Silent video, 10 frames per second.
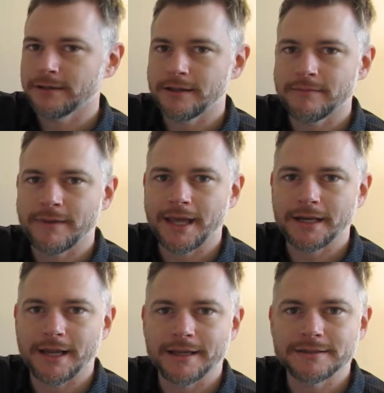he
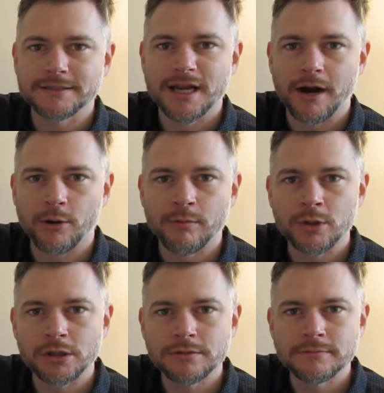made a
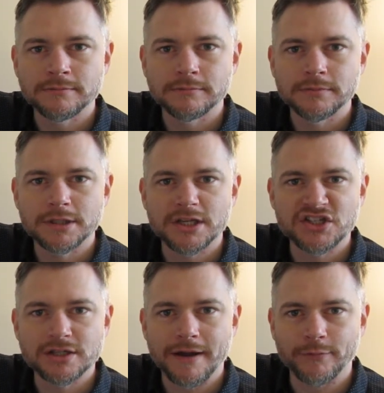terrible
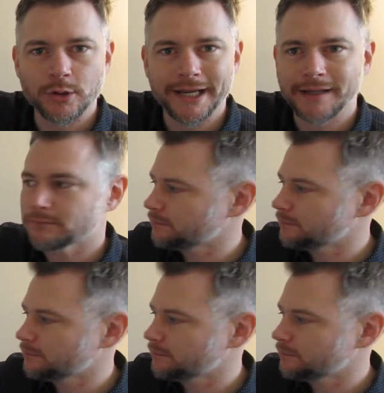discovery.